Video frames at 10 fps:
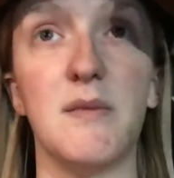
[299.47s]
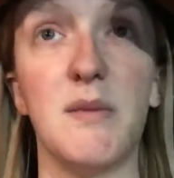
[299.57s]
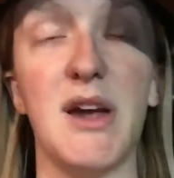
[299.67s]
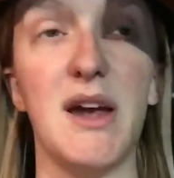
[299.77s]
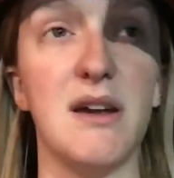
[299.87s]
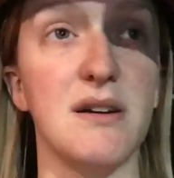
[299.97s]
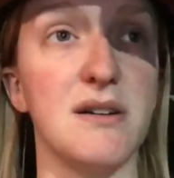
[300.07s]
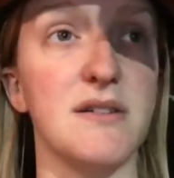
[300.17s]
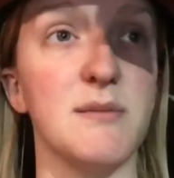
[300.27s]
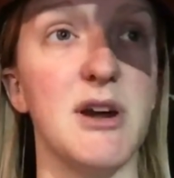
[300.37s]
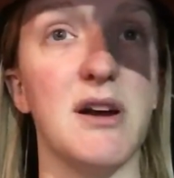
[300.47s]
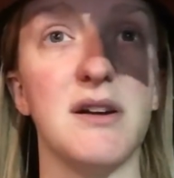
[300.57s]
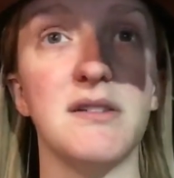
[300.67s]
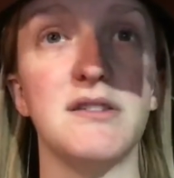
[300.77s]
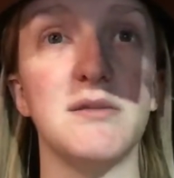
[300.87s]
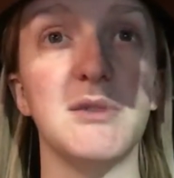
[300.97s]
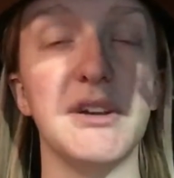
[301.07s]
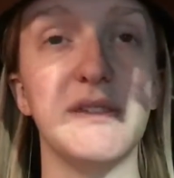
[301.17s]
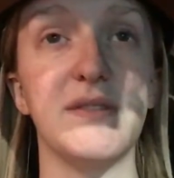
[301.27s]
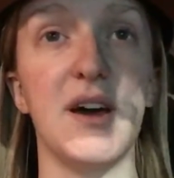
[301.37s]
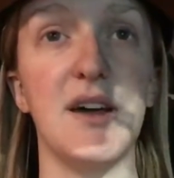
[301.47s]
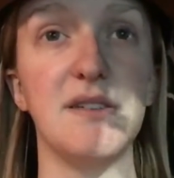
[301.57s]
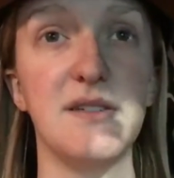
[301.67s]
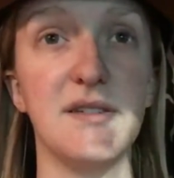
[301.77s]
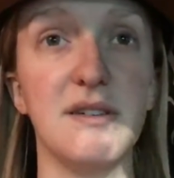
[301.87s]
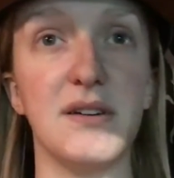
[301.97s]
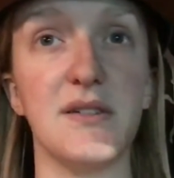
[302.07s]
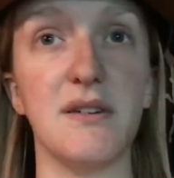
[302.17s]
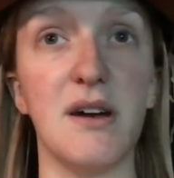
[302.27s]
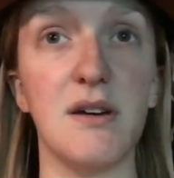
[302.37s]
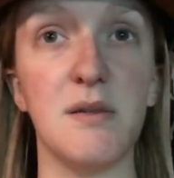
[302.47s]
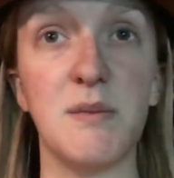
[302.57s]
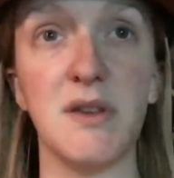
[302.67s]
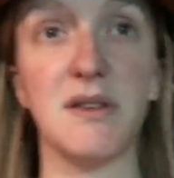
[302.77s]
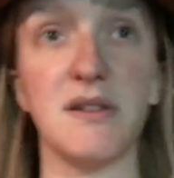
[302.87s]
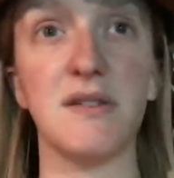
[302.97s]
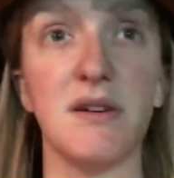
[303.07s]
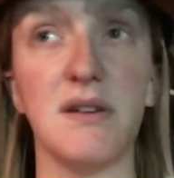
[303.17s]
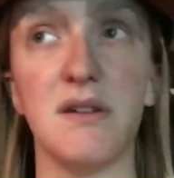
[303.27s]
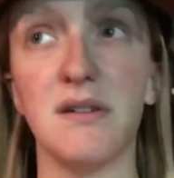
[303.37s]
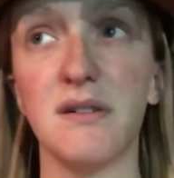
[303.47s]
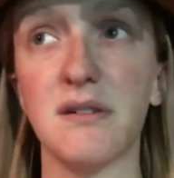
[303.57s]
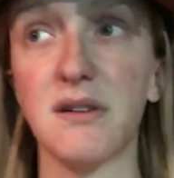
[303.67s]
my head hurts and my heart is still beating fast. So I hope that this all